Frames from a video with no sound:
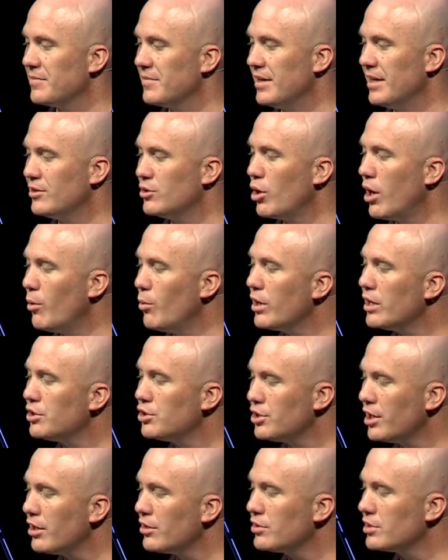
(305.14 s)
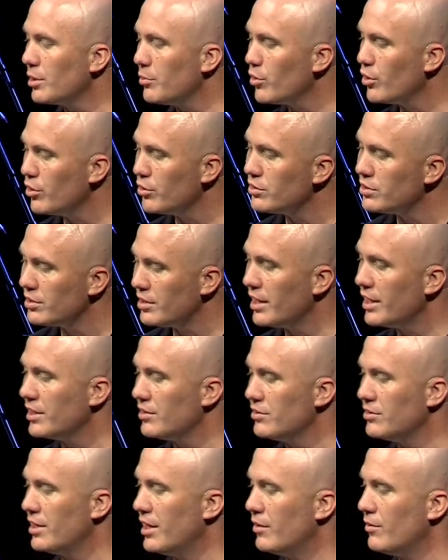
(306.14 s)
And so I want to share some of those
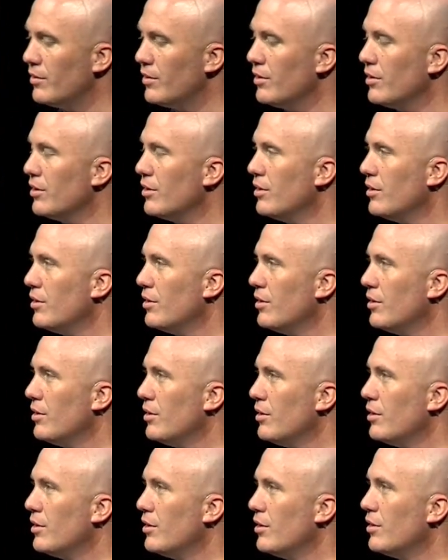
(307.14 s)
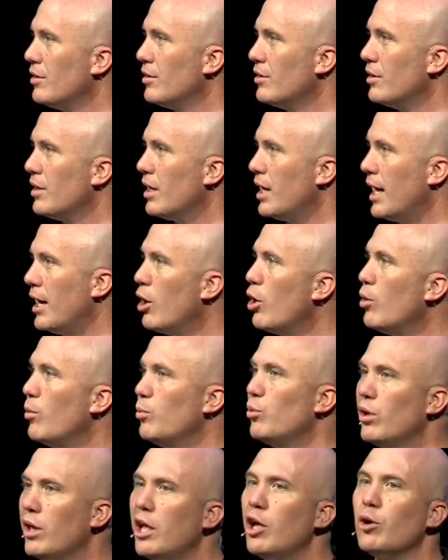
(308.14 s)
things that I hope
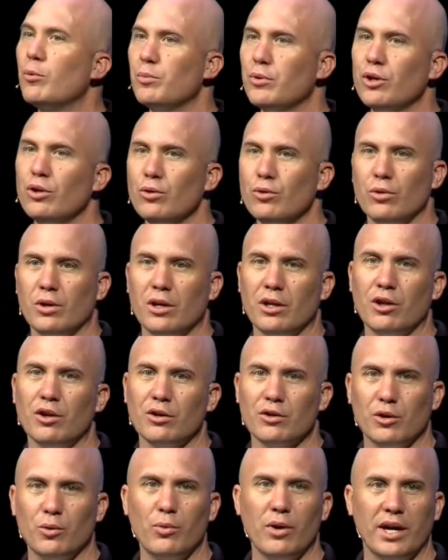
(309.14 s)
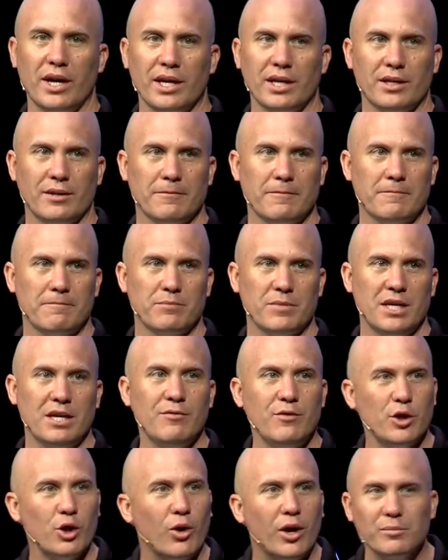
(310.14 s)
will help you along the way.
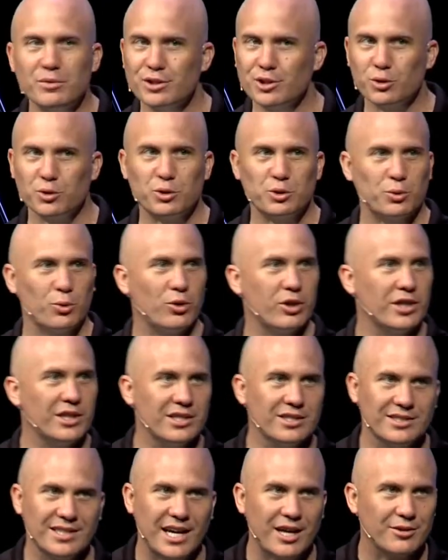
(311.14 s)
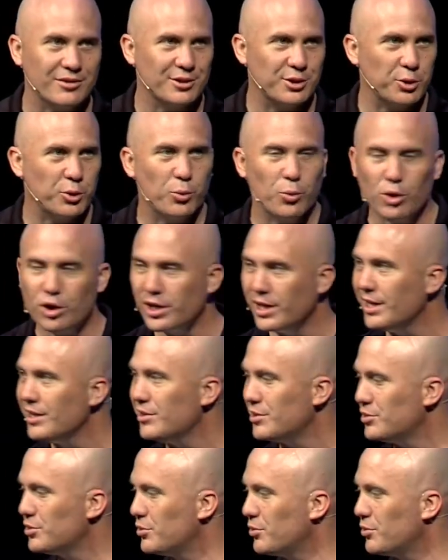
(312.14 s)
Even though I'm still sorting this out, still working this